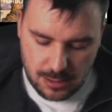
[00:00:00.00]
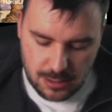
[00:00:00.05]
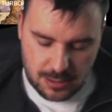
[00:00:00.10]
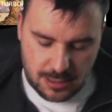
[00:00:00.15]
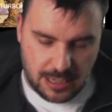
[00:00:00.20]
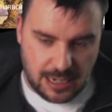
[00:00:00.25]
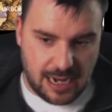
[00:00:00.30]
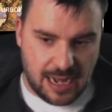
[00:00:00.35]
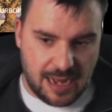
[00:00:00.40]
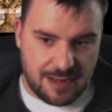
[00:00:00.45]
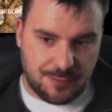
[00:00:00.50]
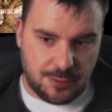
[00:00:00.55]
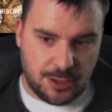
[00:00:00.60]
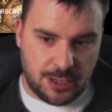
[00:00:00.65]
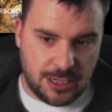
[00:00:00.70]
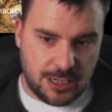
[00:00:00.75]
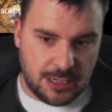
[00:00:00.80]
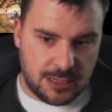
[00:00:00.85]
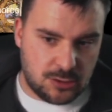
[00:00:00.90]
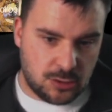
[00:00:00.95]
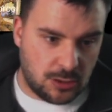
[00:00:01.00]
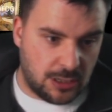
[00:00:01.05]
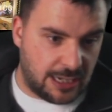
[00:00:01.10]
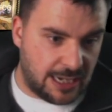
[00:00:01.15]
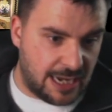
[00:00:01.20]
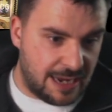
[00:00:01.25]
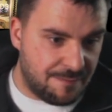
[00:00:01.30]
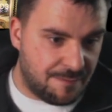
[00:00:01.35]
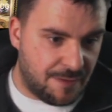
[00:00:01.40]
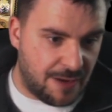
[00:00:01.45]
that I have on here. So, like
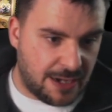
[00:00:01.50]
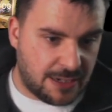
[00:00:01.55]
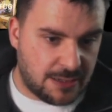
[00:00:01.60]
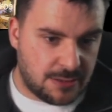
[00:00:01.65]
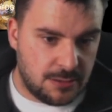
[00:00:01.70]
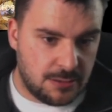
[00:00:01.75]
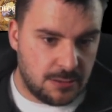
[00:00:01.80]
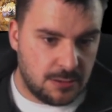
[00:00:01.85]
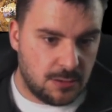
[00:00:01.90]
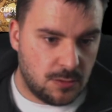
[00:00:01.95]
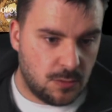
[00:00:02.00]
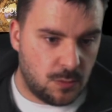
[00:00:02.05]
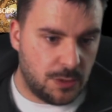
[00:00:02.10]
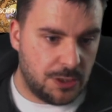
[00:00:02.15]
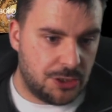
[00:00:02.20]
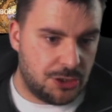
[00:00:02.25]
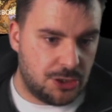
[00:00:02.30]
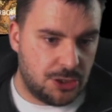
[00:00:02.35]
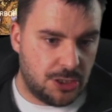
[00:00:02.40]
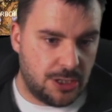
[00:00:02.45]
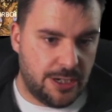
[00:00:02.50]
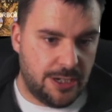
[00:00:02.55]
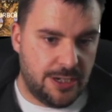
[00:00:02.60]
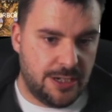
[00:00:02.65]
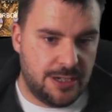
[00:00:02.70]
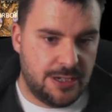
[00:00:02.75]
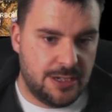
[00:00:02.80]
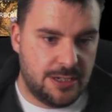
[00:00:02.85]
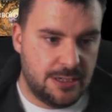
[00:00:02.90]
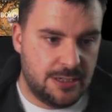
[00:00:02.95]
Infect, which
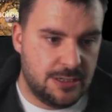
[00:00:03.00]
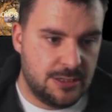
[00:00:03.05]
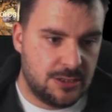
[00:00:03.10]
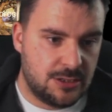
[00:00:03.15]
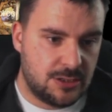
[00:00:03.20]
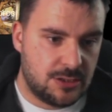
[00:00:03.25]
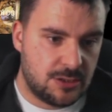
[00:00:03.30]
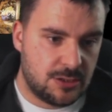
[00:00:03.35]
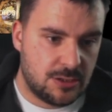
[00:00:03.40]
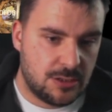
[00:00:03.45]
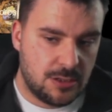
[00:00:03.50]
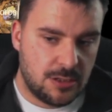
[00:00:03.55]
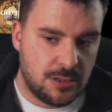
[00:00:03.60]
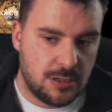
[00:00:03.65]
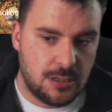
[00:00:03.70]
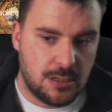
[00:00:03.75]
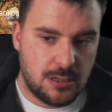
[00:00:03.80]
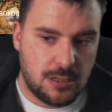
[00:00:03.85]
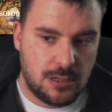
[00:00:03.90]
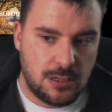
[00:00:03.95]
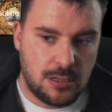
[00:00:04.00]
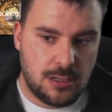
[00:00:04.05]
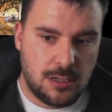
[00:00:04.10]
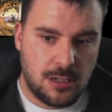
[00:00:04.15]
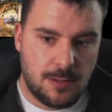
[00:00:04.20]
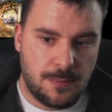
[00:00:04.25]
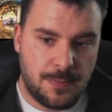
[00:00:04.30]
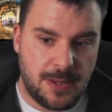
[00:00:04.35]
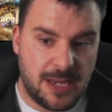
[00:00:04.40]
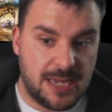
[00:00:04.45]
is
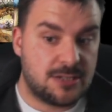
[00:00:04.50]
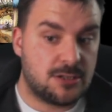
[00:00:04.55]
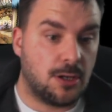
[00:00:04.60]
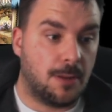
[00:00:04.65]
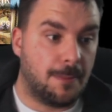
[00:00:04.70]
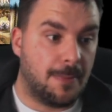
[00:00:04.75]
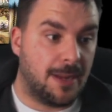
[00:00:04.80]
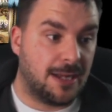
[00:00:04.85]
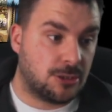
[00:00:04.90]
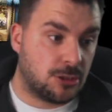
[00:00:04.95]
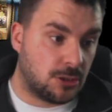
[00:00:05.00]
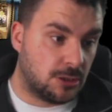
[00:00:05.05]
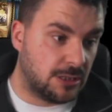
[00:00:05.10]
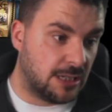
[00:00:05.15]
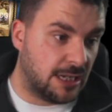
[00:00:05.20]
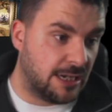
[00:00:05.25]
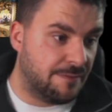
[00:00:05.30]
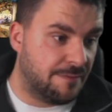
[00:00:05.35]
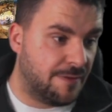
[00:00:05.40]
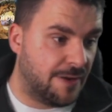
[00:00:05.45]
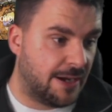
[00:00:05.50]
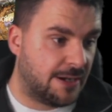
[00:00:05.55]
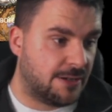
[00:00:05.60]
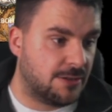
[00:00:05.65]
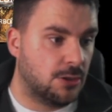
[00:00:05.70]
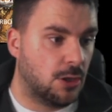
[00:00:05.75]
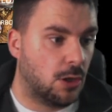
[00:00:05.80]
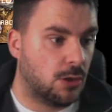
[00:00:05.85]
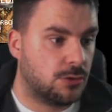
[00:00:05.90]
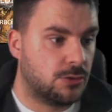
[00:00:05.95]
based on Magic Online Infect,
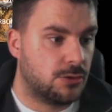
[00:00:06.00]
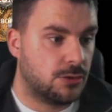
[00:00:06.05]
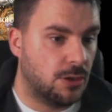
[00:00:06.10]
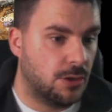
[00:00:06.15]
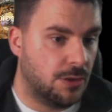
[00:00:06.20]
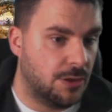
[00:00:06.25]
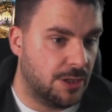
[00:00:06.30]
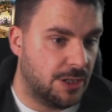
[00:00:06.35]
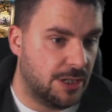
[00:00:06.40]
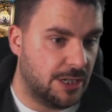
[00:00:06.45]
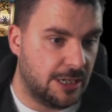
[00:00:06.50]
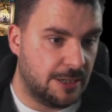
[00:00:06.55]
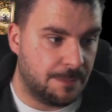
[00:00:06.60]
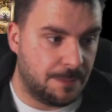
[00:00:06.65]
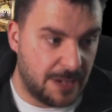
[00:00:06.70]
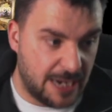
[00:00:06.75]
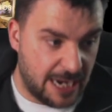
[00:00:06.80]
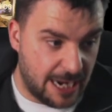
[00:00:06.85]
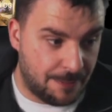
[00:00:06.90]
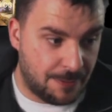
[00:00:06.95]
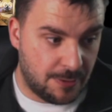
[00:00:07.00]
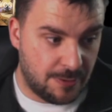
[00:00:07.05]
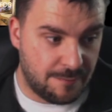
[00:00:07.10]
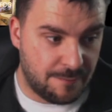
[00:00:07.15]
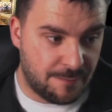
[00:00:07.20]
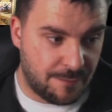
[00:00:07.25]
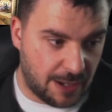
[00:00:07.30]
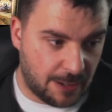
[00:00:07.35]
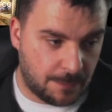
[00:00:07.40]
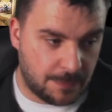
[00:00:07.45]
not the paper
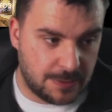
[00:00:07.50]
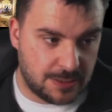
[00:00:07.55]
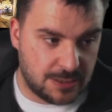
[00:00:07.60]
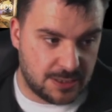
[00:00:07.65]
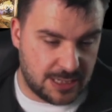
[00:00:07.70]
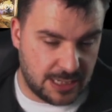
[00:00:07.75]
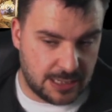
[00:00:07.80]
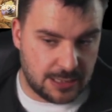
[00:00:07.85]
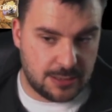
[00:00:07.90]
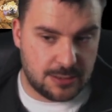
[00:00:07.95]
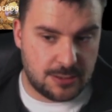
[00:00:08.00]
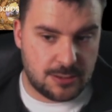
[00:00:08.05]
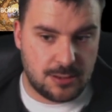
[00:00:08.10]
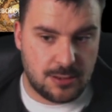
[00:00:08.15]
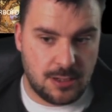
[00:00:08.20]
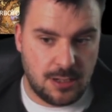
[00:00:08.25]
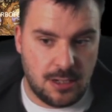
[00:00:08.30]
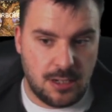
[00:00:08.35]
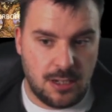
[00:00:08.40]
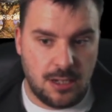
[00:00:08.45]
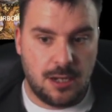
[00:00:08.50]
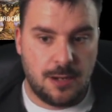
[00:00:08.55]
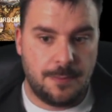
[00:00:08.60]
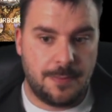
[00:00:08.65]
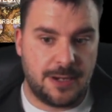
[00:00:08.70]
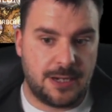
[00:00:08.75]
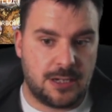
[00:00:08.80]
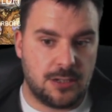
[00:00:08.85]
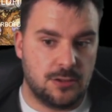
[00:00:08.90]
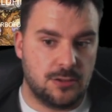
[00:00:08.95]
Infect with the stickers,
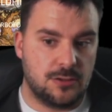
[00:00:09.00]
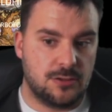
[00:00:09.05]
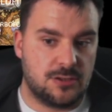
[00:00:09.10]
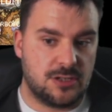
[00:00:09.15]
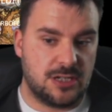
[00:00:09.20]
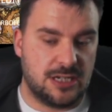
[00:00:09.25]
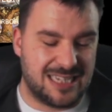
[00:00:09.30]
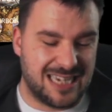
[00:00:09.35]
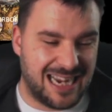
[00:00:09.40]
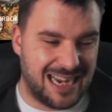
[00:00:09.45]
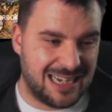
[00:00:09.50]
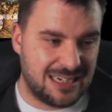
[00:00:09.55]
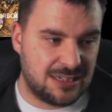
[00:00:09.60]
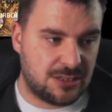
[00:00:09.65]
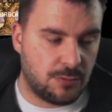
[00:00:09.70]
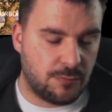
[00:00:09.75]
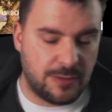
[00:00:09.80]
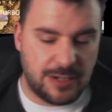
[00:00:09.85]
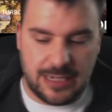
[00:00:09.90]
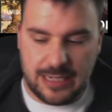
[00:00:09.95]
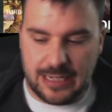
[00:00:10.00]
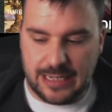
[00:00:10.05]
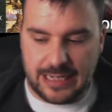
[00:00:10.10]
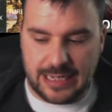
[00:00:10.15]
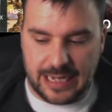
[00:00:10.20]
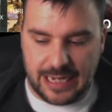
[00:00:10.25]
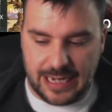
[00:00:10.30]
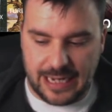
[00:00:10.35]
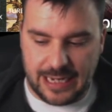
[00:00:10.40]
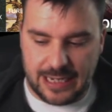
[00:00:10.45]
because it's hard to really
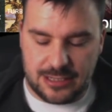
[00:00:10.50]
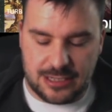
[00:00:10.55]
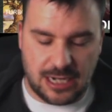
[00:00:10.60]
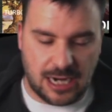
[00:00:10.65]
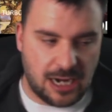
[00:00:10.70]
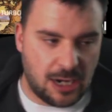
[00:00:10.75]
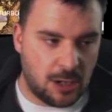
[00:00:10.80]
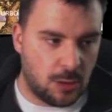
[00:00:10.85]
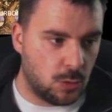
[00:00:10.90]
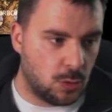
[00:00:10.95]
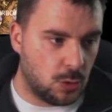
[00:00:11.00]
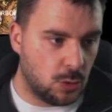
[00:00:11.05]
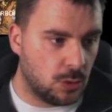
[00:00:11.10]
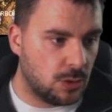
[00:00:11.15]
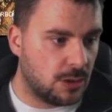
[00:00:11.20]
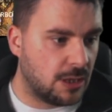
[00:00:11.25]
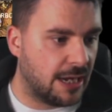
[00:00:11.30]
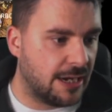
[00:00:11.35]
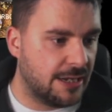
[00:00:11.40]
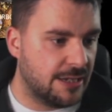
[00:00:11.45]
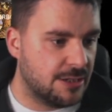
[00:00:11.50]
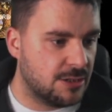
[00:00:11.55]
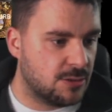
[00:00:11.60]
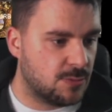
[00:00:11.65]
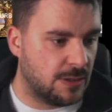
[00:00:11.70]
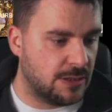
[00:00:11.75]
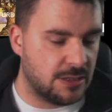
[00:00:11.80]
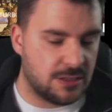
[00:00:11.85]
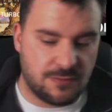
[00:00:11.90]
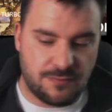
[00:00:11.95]
gauge how good that is
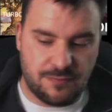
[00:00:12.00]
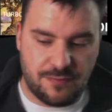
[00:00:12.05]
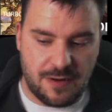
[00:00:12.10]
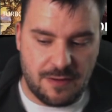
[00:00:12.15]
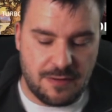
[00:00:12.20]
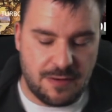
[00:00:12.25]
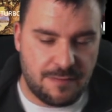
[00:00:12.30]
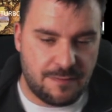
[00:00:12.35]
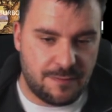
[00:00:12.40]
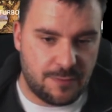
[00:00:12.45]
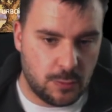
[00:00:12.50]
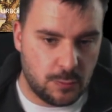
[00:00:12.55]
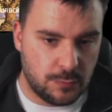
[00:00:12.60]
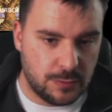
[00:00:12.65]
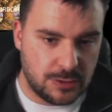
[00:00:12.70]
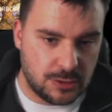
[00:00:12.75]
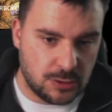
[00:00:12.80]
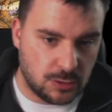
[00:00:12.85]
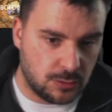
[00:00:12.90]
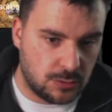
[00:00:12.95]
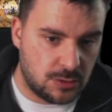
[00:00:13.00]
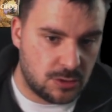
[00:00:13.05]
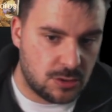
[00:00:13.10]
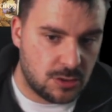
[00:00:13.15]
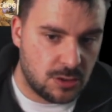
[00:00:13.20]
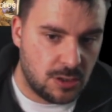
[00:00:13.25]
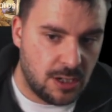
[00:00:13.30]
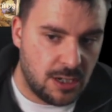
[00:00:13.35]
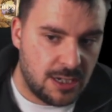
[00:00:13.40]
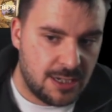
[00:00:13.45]
when there's very few results
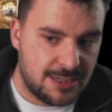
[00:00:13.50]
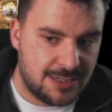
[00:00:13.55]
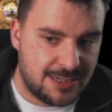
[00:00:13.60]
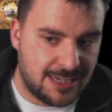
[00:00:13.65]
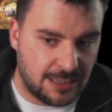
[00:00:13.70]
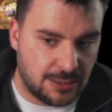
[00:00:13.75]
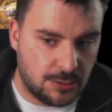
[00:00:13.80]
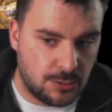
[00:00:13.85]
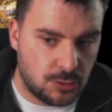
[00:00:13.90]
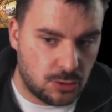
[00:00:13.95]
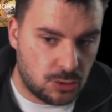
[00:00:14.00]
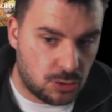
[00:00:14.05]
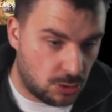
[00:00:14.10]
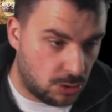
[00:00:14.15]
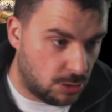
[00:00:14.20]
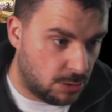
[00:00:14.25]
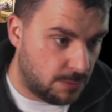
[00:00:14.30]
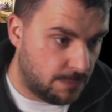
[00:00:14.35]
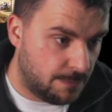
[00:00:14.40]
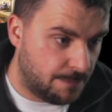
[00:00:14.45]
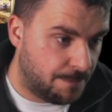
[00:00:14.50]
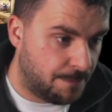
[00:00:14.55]
telling us so.